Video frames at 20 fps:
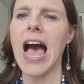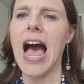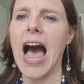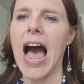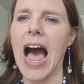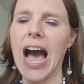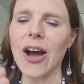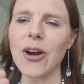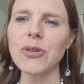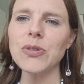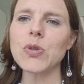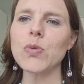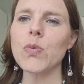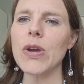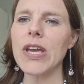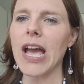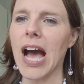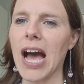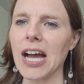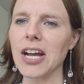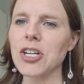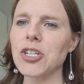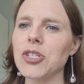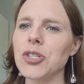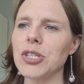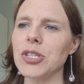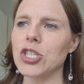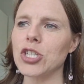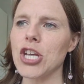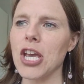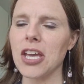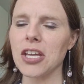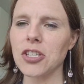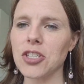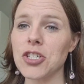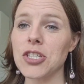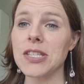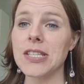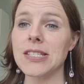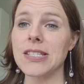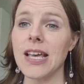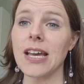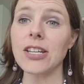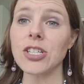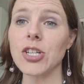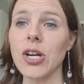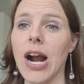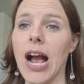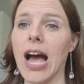how do we actually change the sector?